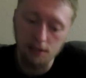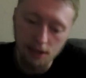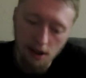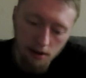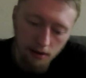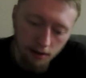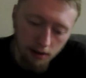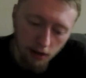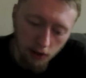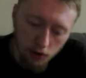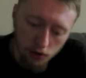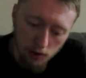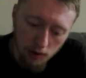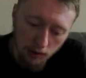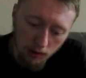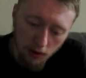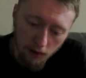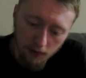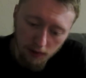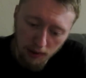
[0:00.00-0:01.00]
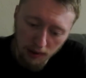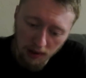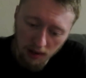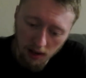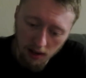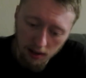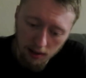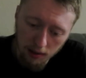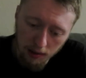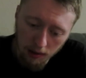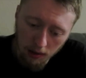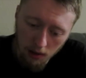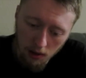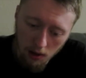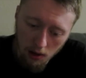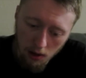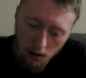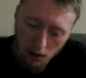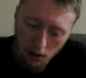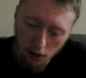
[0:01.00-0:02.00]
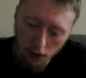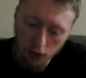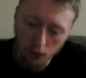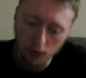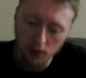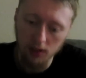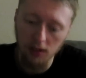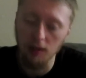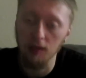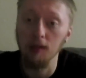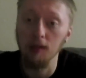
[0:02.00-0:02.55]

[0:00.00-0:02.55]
Town and Country Surf Designs Thrilla